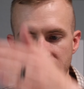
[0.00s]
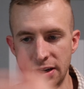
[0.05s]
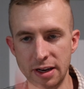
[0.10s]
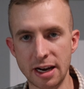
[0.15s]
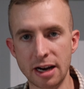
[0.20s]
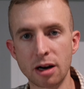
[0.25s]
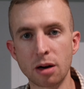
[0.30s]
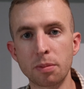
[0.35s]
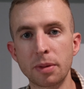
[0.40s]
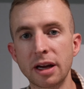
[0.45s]
a
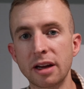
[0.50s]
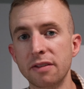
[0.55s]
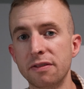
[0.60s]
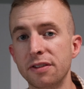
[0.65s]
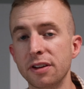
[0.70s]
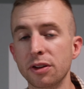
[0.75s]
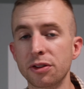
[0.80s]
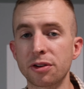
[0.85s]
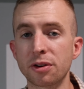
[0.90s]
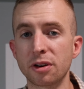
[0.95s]
narrowband
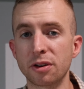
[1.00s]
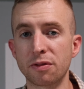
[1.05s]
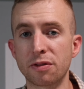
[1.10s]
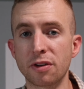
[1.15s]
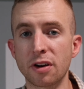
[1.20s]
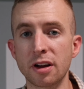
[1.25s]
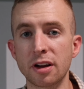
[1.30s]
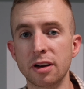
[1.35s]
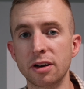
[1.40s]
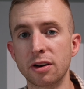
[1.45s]
filter in
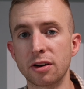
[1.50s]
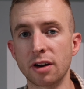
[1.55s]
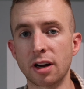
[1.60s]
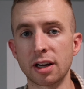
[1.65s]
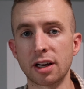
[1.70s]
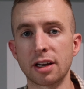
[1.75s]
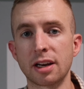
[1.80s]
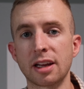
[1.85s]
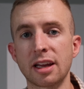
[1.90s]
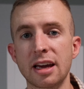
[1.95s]
front, you're
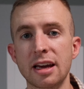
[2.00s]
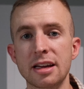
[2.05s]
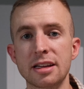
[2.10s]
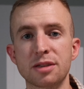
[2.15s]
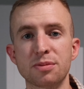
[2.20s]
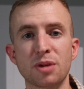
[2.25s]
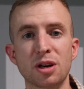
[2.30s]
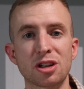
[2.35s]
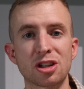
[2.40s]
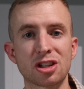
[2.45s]
not going to get as
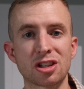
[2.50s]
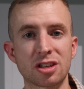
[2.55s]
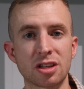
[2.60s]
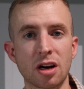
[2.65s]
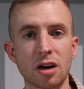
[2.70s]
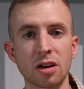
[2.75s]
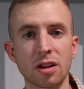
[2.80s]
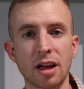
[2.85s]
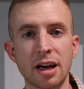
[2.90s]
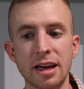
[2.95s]
much
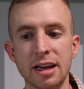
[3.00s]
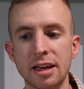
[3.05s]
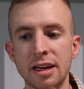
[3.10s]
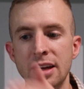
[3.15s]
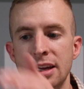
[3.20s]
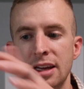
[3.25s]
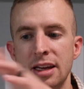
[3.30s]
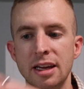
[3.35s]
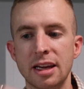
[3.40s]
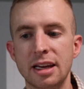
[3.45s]
starlight
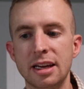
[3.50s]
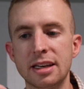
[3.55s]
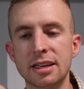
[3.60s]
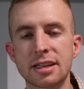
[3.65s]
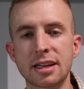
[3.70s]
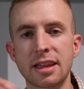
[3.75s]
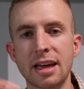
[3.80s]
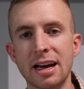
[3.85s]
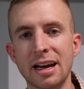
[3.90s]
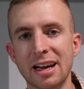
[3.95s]

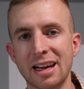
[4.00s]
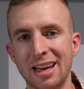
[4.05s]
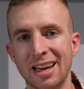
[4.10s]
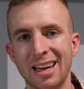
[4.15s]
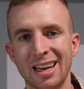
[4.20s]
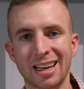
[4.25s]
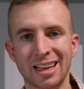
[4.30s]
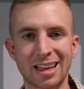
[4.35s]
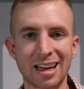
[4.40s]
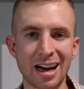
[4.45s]
into that
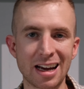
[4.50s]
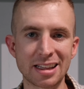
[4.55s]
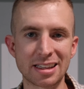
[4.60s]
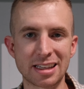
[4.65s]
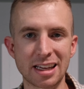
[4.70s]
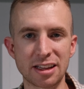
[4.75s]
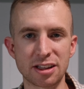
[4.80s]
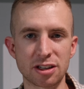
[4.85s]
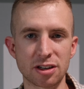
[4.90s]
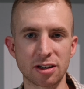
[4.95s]
guide
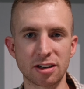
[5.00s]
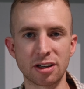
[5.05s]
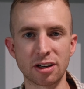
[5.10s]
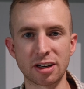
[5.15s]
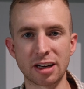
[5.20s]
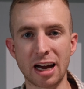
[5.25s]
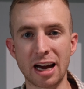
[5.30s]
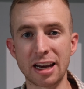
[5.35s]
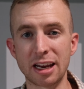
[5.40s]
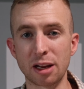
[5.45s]
sensor and your
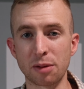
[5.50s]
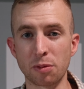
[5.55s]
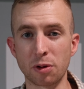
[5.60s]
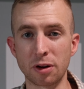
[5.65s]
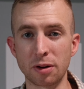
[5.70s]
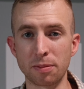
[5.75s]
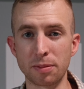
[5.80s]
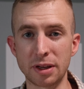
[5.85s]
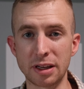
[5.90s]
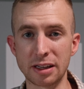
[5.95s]
guiding
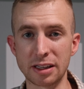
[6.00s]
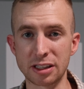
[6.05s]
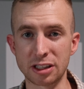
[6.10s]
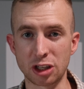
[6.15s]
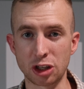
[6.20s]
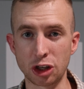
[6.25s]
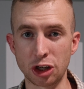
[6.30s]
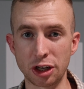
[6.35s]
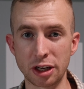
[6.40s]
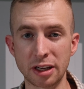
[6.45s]
wouldn't be as
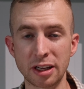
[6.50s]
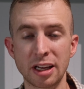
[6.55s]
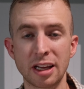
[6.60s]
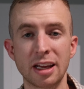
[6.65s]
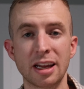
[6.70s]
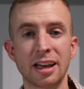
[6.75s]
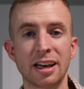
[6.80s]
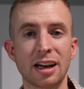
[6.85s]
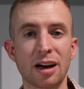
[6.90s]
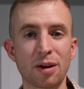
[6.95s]
good.
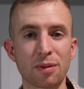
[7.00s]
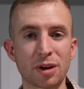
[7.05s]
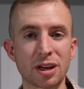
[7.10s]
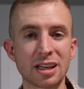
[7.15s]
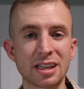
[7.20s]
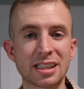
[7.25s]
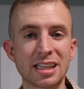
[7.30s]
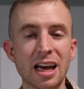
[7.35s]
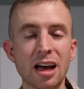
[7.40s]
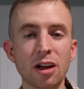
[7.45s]
Now I'm going
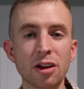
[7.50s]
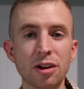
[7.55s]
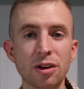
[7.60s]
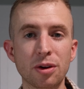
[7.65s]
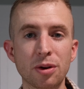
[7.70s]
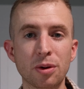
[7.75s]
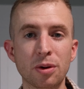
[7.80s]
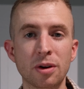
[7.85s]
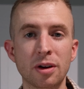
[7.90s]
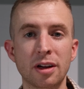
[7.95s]
to tell
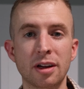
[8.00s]
you,